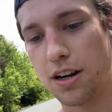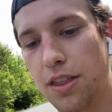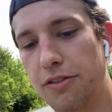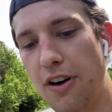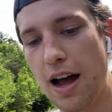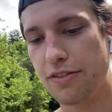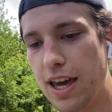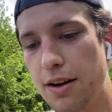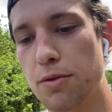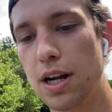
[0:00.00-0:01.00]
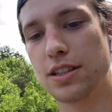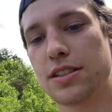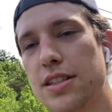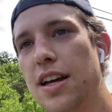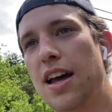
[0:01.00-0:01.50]
the 5K
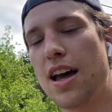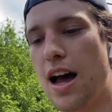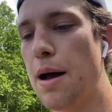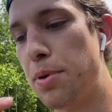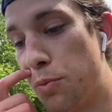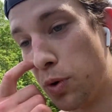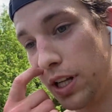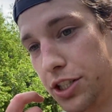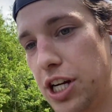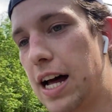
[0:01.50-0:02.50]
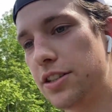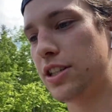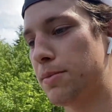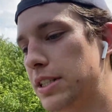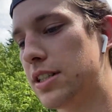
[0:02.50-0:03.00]
runs, I've been really challenging
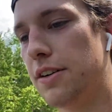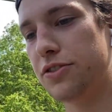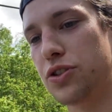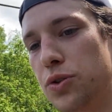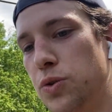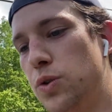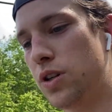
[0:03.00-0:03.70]
myself to